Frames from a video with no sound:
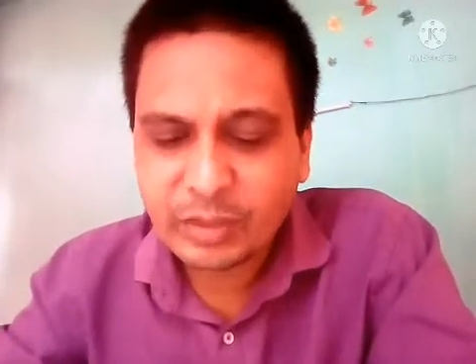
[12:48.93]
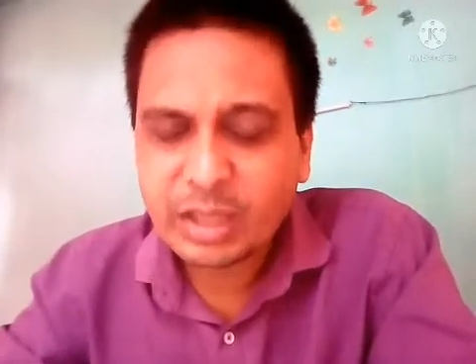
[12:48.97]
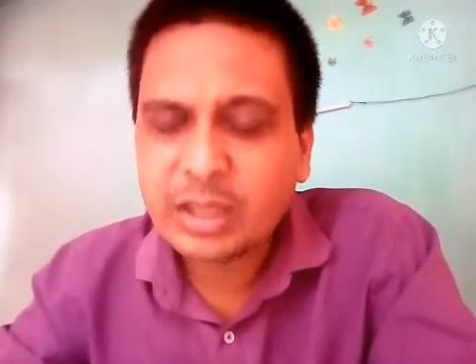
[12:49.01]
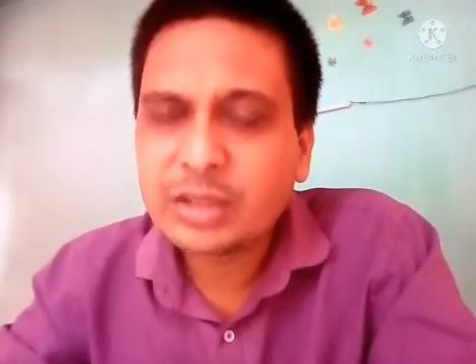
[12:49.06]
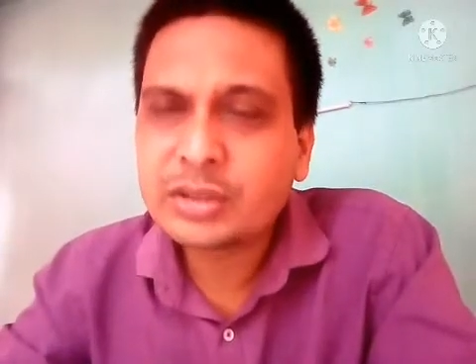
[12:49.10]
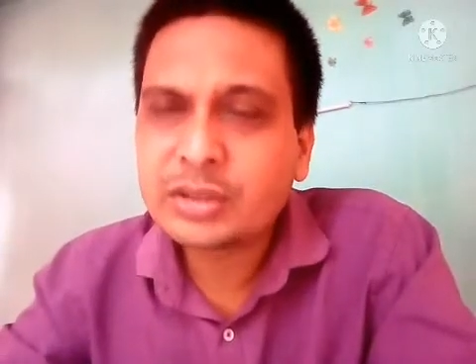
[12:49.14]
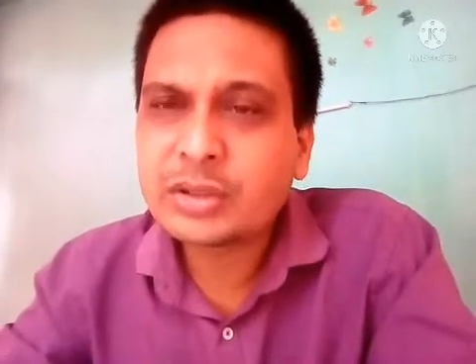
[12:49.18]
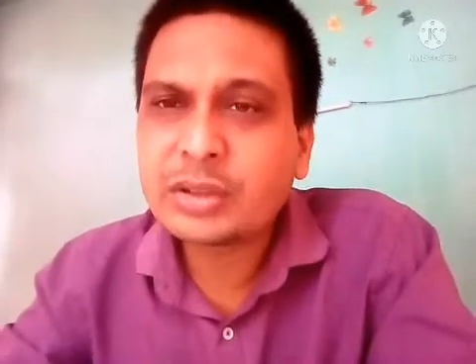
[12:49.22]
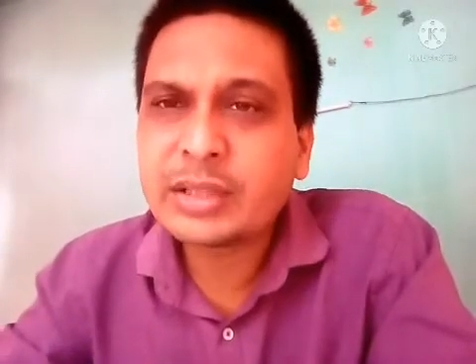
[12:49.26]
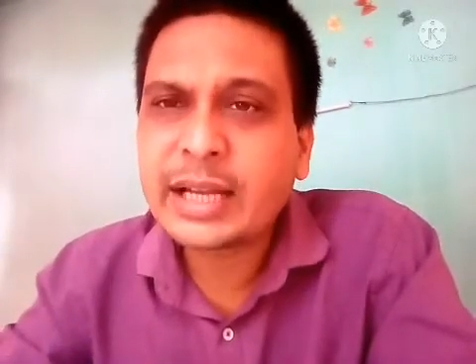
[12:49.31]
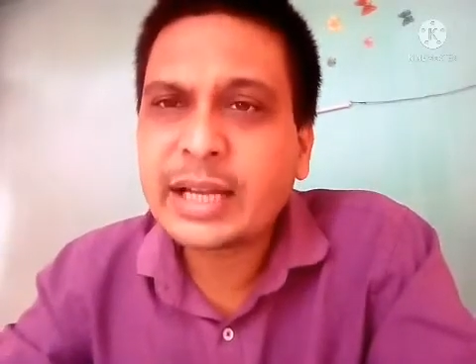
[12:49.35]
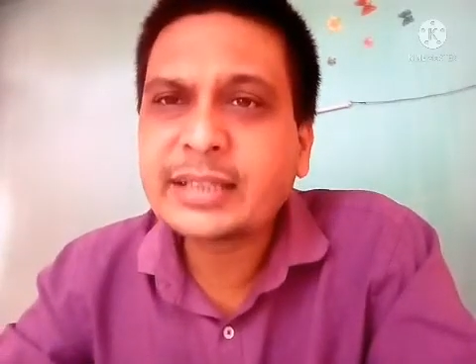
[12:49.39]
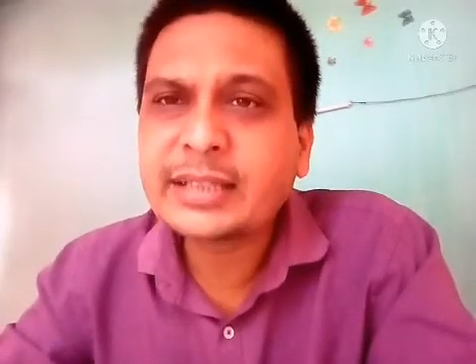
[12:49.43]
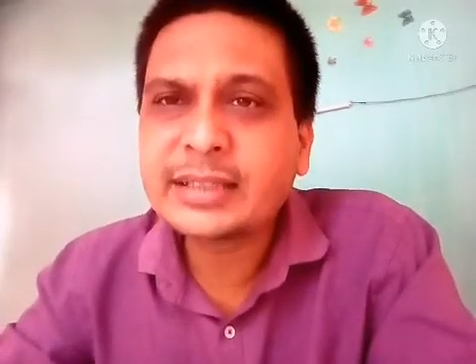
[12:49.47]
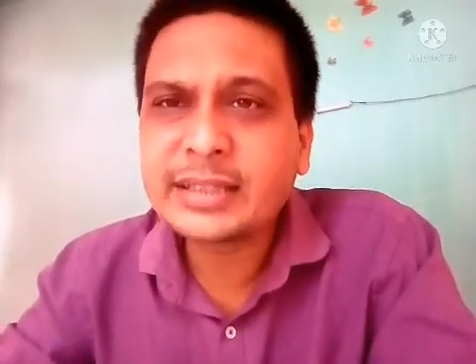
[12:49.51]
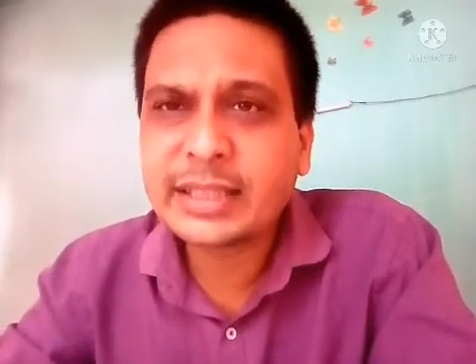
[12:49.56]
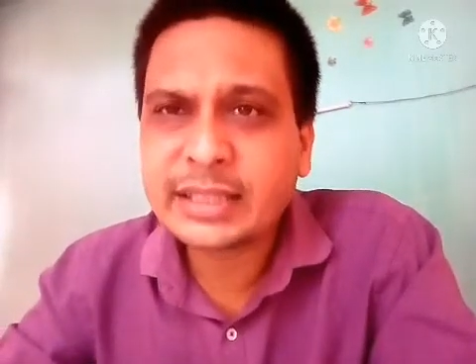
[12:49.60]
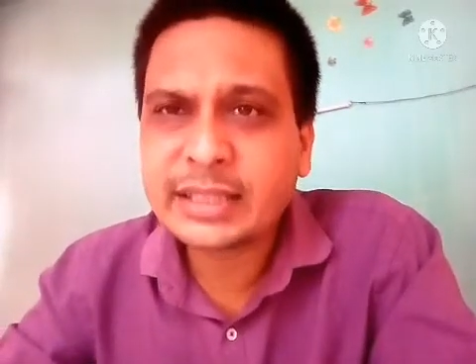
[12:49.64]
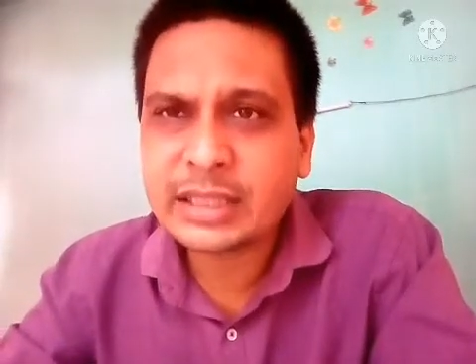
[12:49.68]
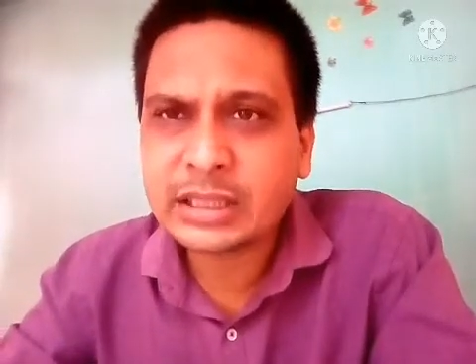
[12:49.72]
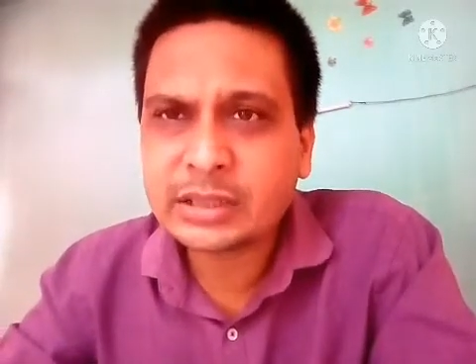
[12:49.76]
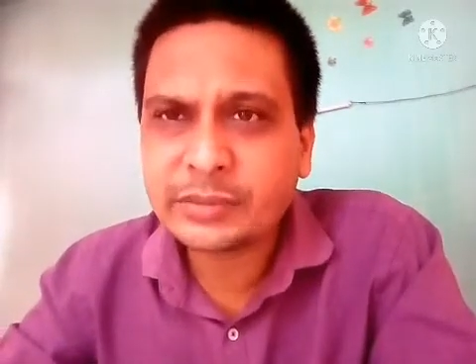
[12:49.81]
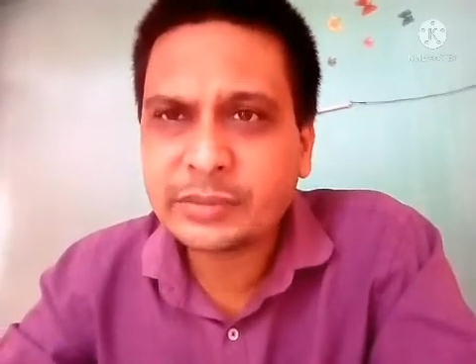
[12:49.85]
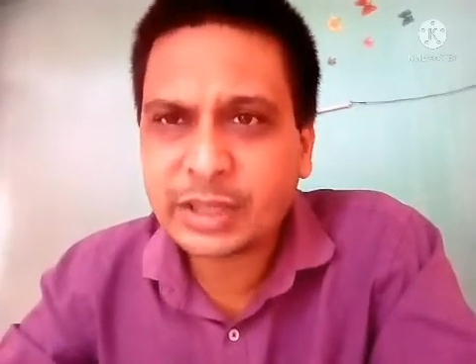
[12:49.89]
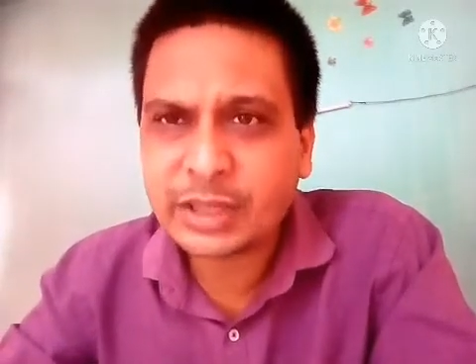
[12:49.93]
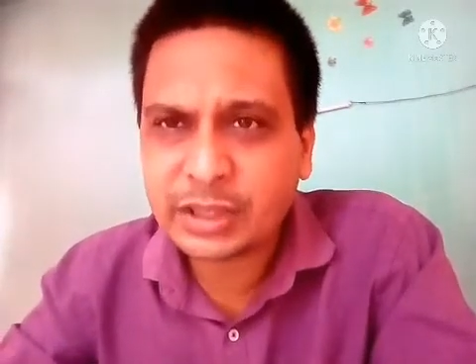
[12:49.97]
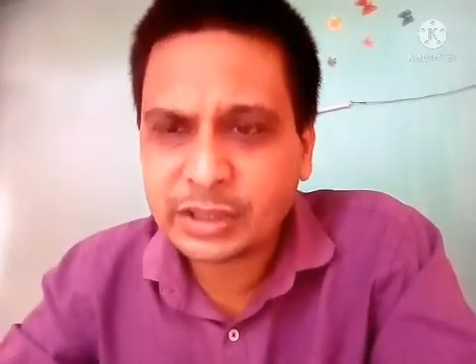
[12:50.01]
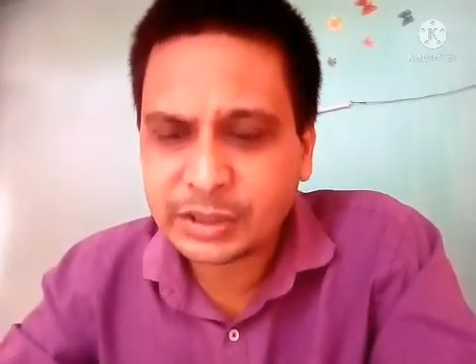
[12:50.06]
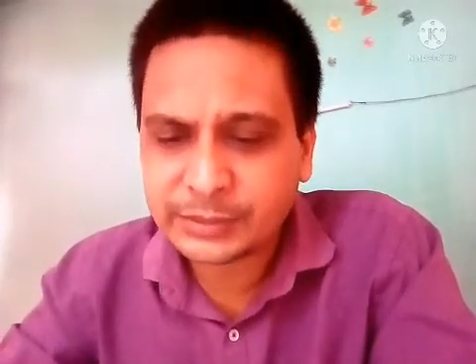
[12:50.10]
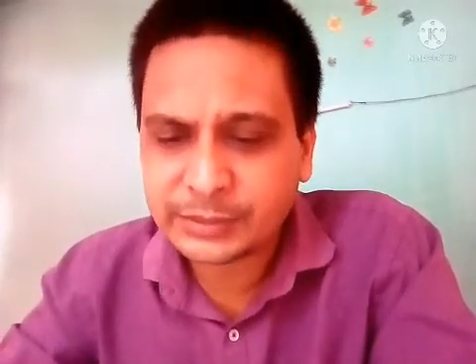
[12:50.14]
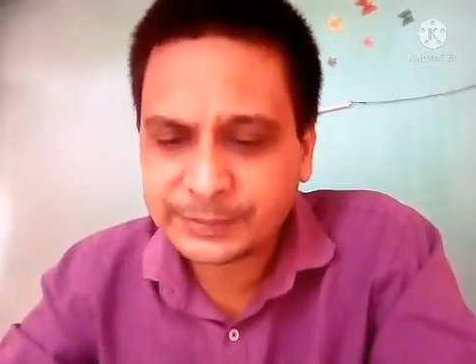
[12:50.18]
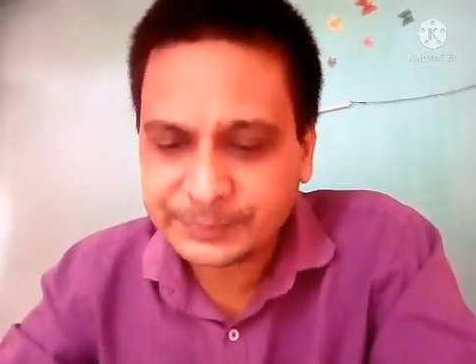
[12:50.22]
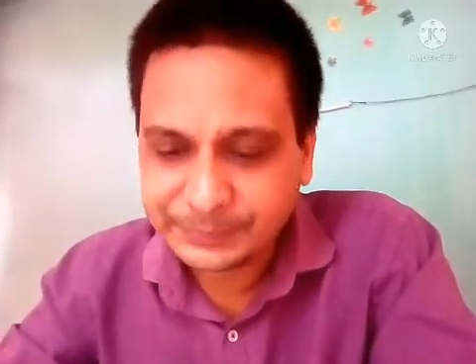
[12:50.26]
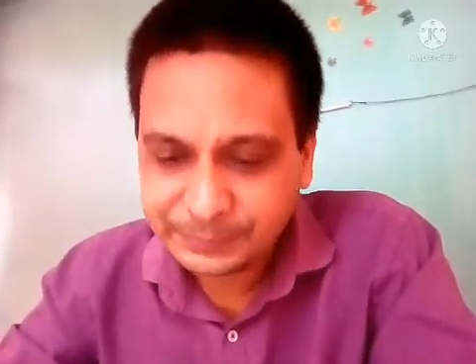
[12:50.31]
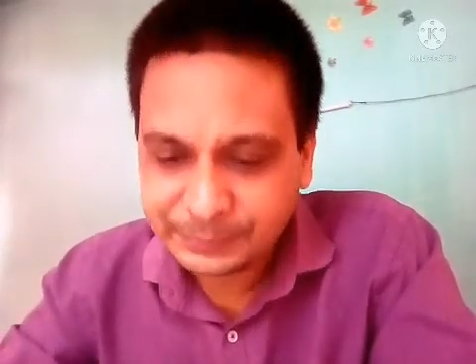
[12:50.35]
So that is desertification.